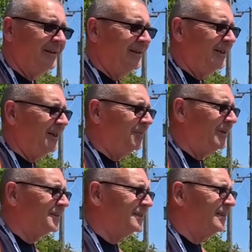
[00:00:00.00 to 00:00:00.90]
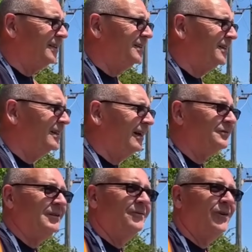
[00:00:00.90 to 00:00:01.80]
Yeah, bless it. I've
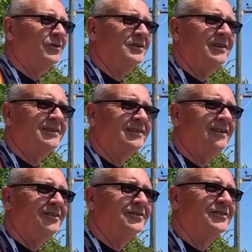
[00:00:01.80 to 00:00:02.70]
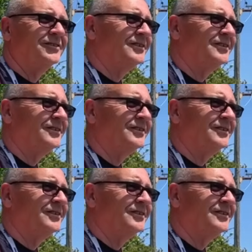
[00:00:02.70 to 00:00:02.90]
seen foxes, all sorts.